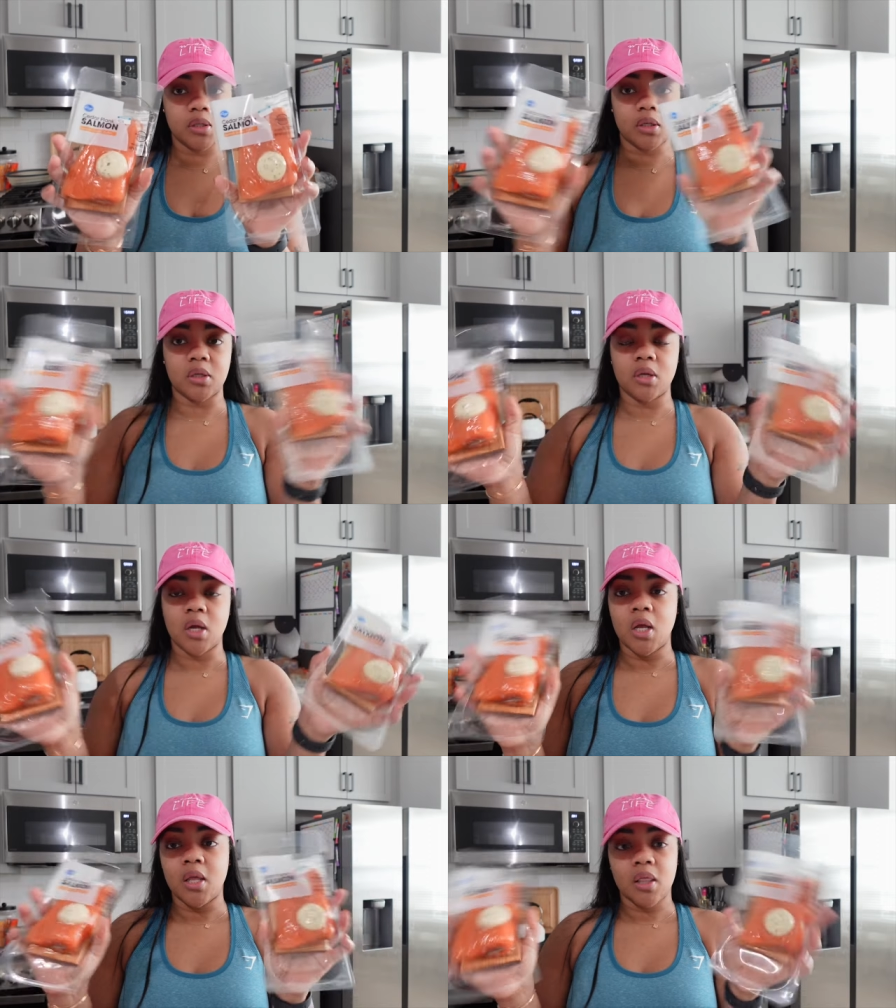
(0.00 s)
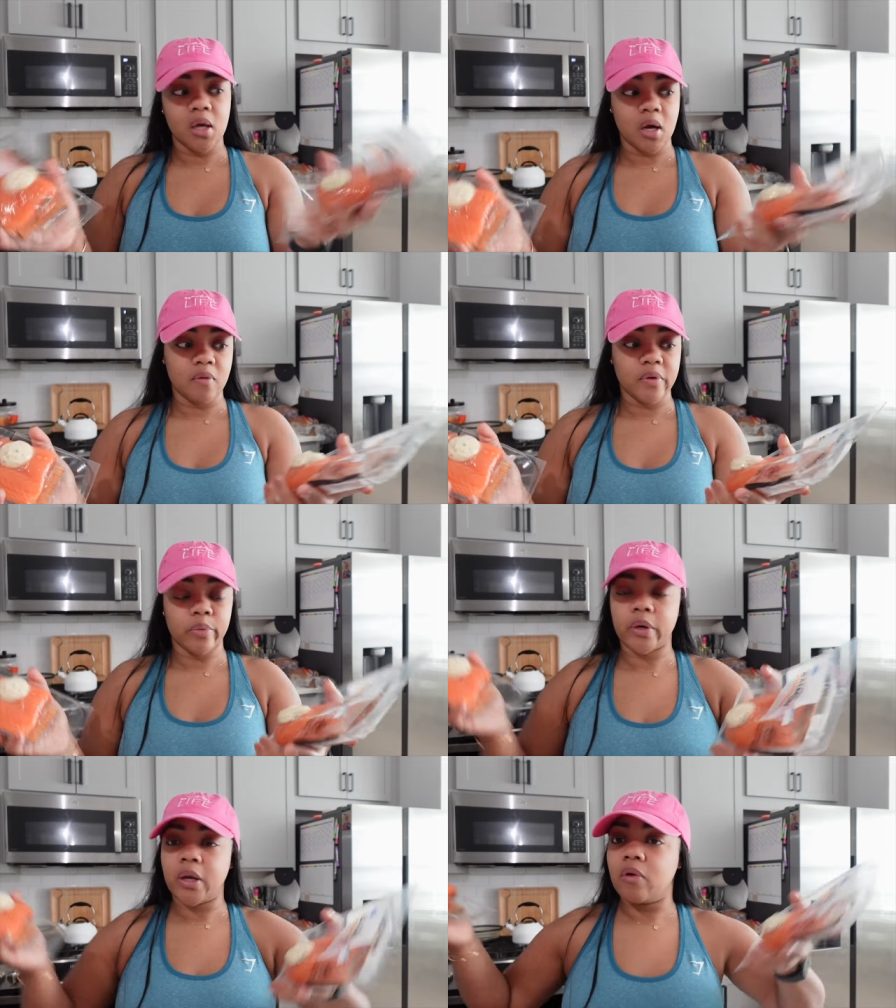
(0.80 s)
this in the oven
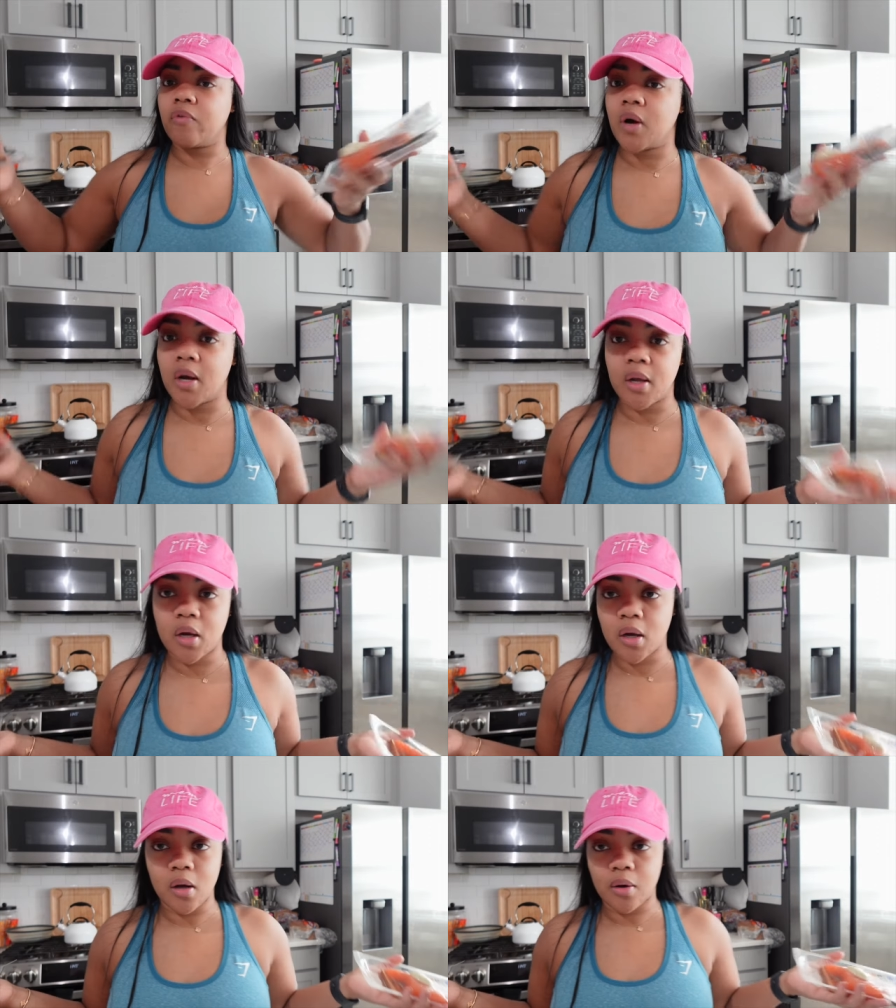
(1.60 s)
or the air fryer.